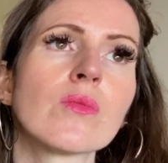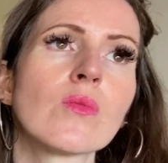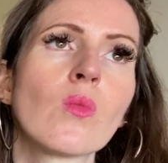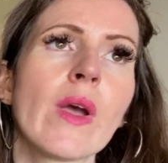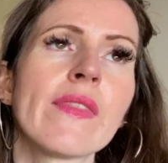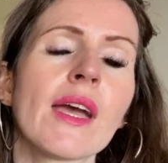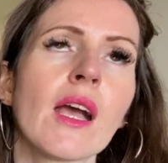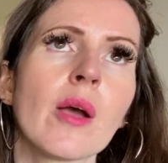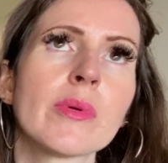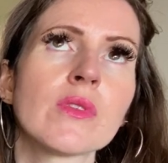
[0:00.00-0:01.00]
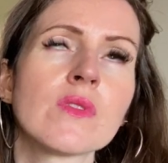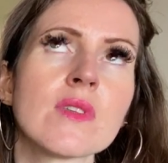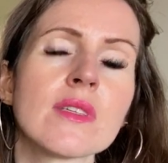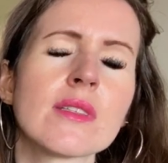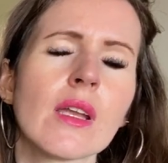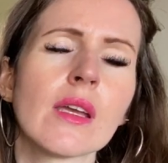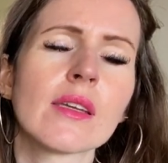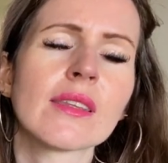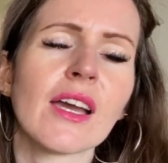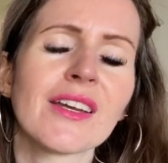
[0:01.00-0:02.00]
when that happens, it's
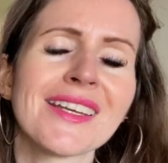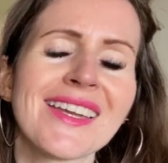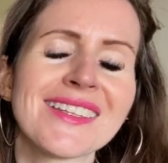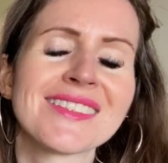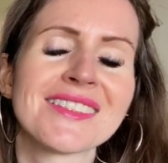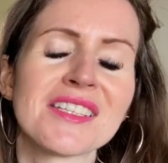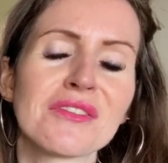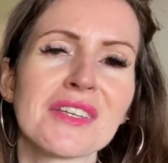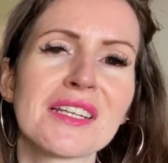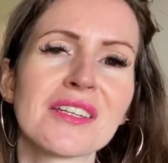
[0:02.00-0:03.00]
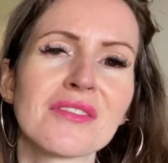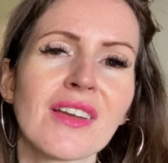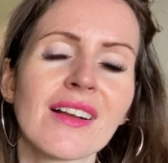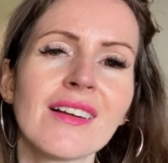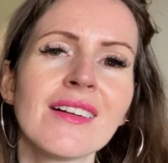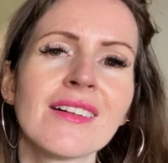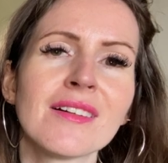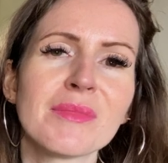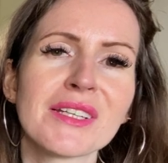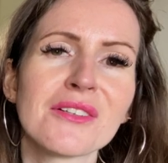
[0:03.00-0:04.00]
like that ecstasy feeling of like,
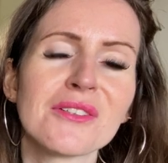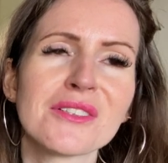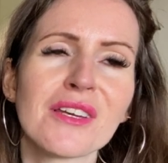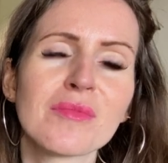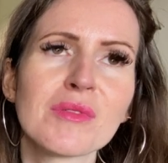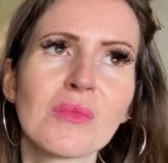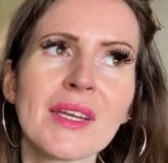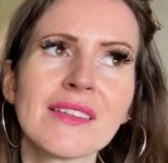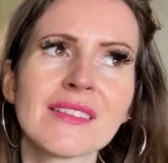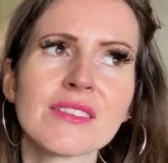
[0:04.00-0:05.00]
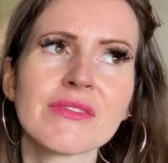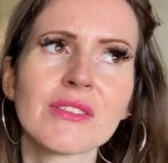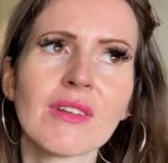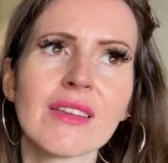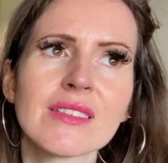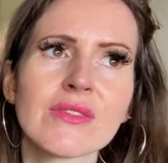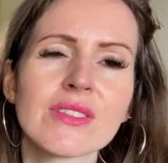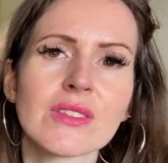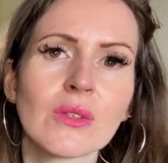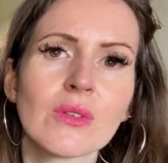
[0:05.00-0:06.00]
oh my God, I've been waiting to feel like this for
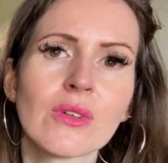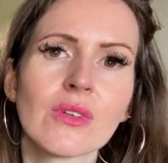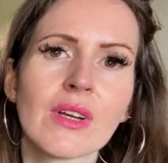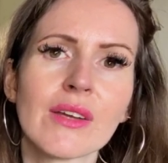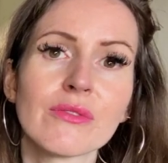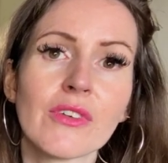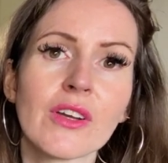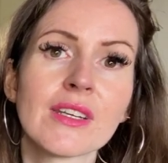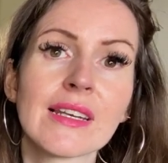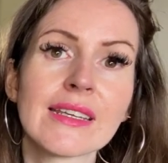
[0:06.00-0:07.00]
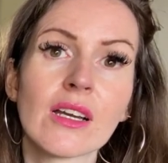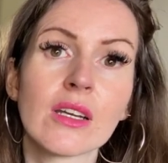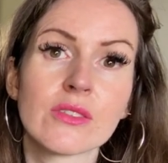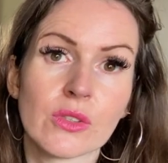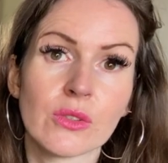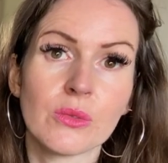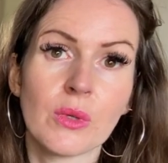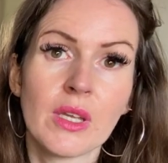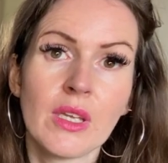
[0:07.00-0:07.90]
so long, and finally I do,